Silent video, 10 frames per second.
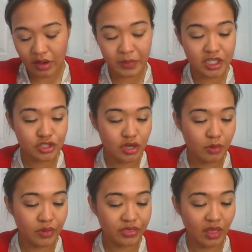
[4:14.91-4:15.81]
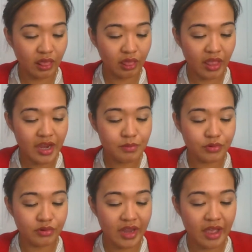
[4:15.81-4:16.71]
So I'm going to start with the light
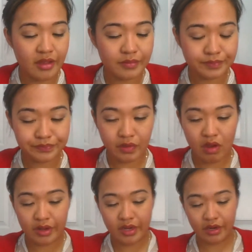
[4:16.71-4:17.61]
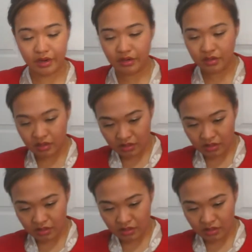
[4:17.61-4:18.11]
brunette on here.